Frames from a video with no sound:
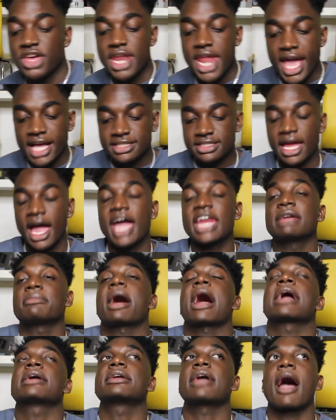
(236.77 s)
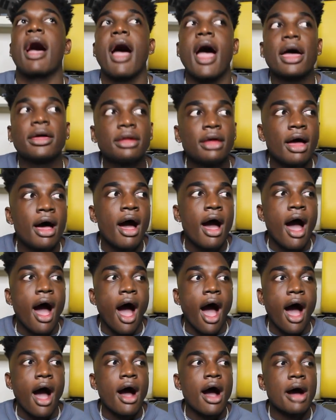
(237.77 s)
The next item I got,
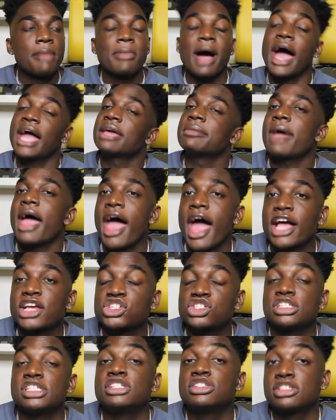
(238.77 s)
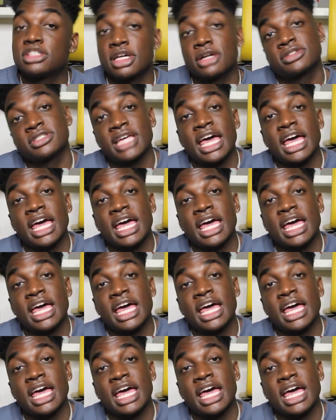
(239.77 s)
I am actually so